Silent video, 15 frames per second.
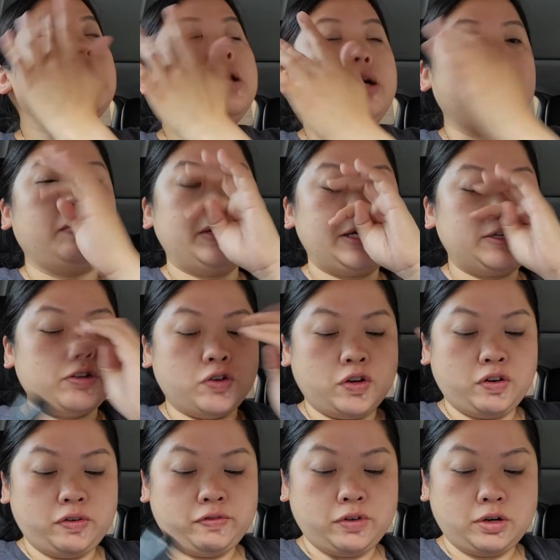uh, when I took
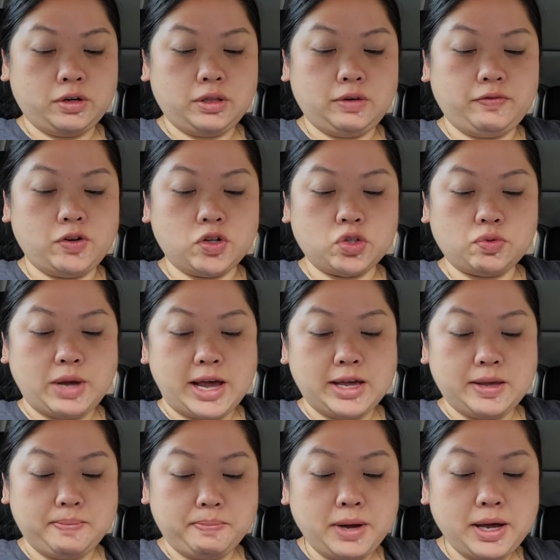over the
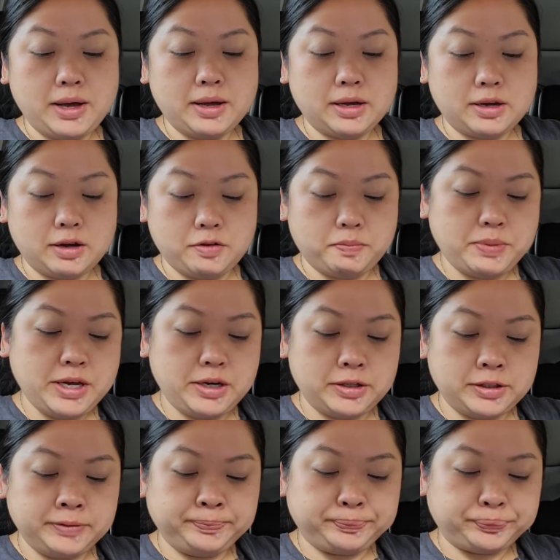Volkswagen Bug or
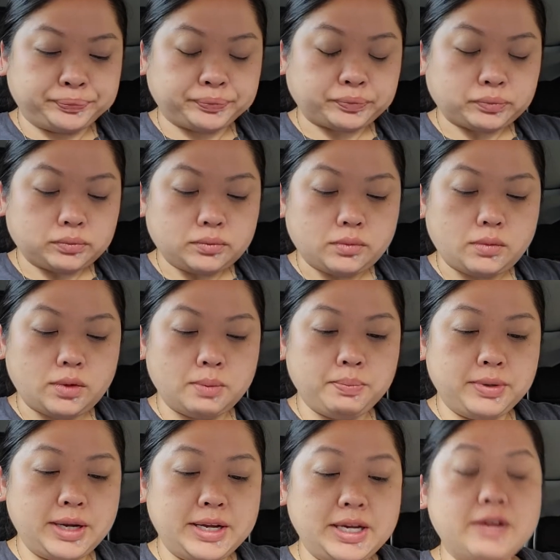Beetle
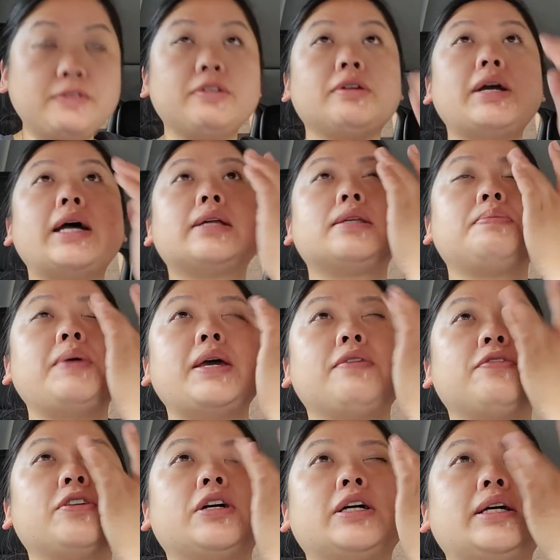but I never had to pay
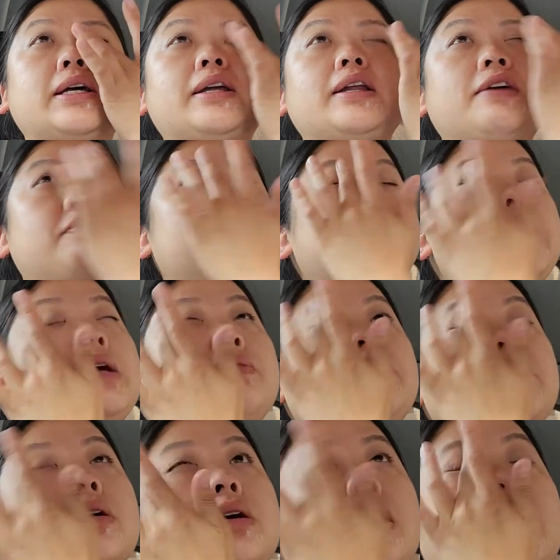for it and I never paid
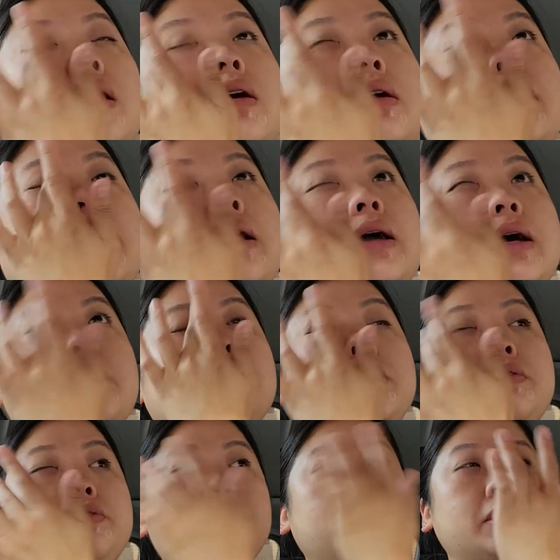for the car that I had
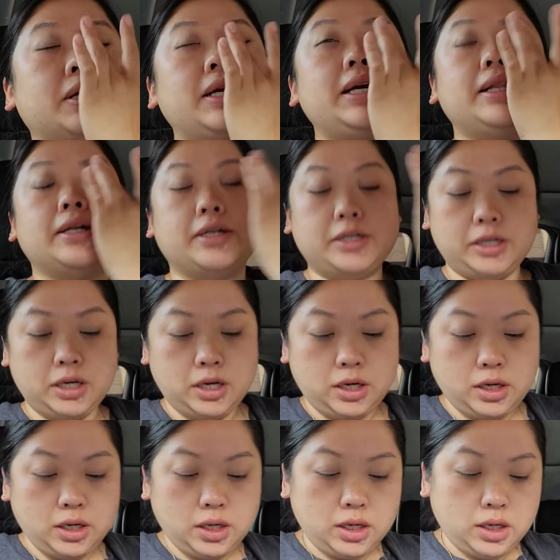before either
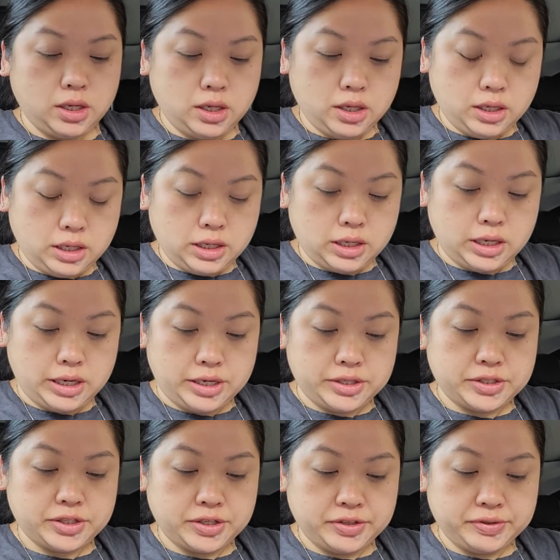uh,
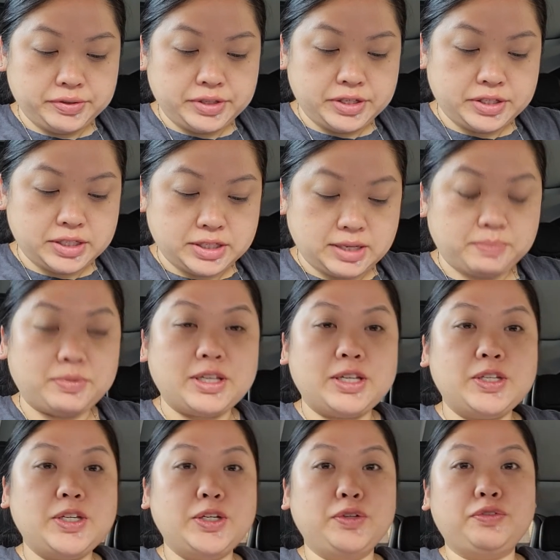so this is something
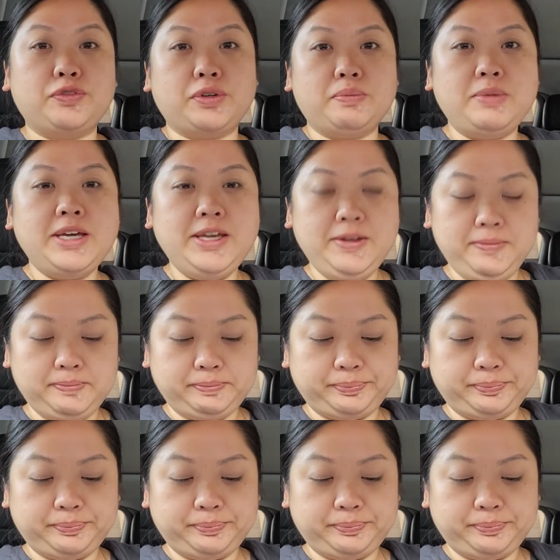new for me